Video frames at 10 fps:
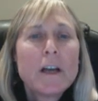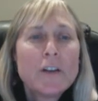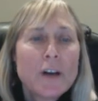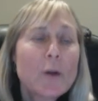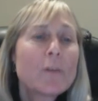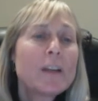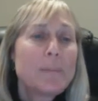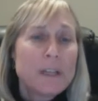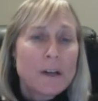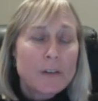Not
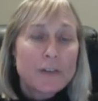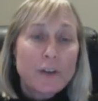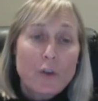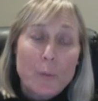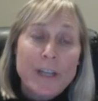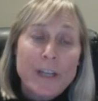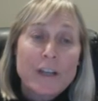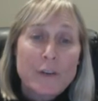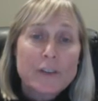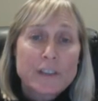only so that we could
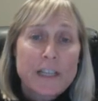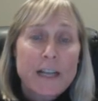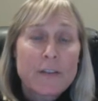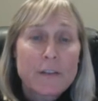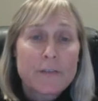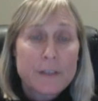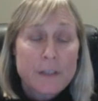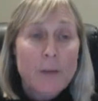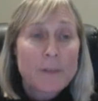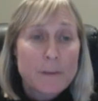understand the
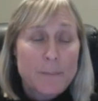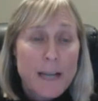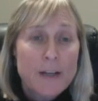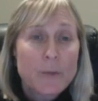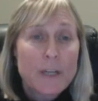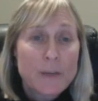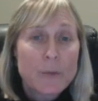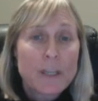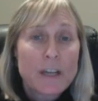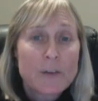phenomenon better, we could
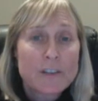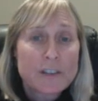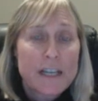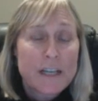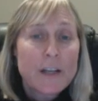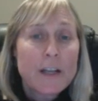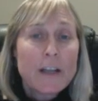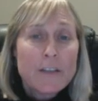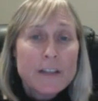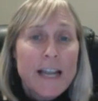really understand
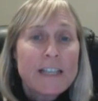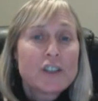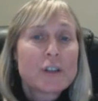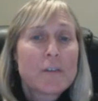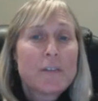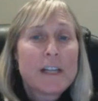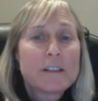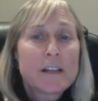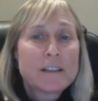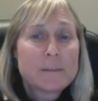the nature of the
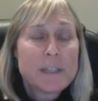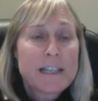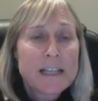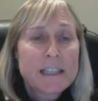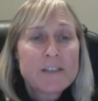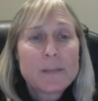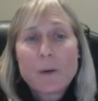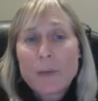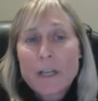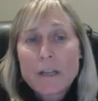anti-Semitic activity, but
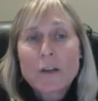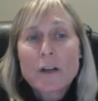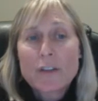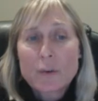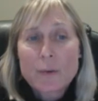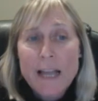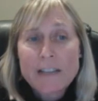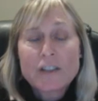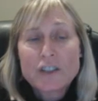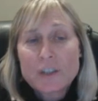we could look at the
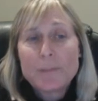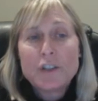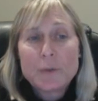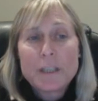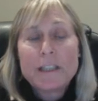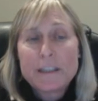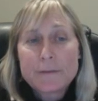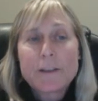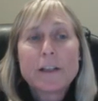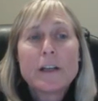relationship between
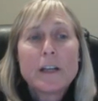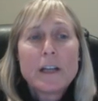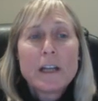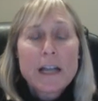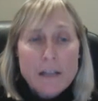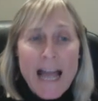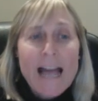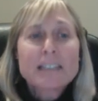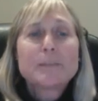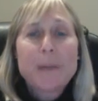different
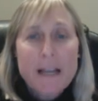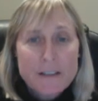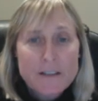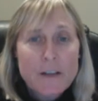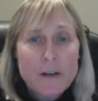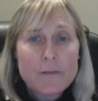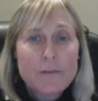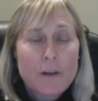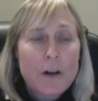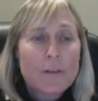aspects of
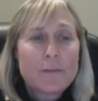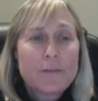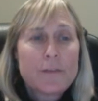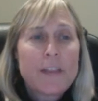that